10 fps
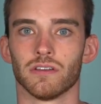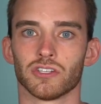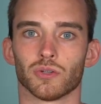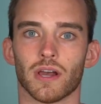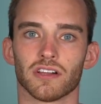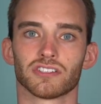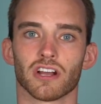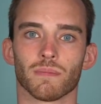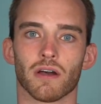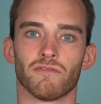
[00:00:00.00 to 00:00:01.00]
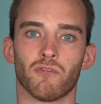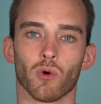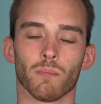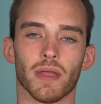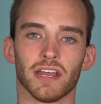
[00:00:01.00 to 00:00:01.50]
So now let's talk about
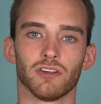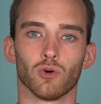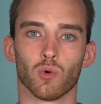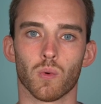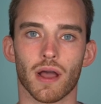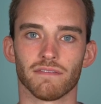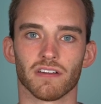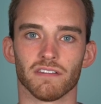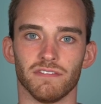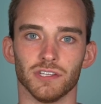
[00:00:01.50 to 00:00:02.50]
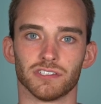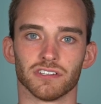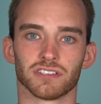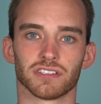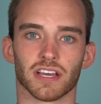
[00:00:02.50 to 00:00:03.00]
four main Google Wi-Fi
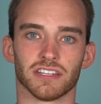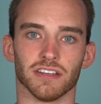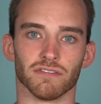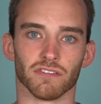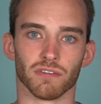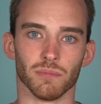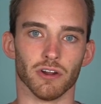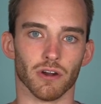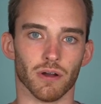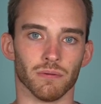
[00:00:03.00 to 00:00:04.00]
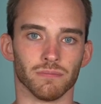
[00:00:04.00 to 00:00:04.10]
features that differ from Eero.